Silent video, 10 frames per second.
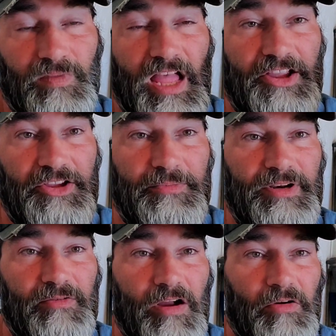I could
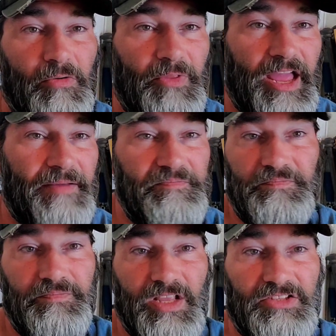be wrong on that.
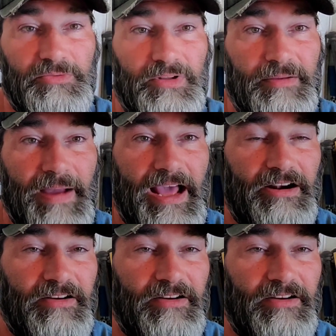Doesn't really matter.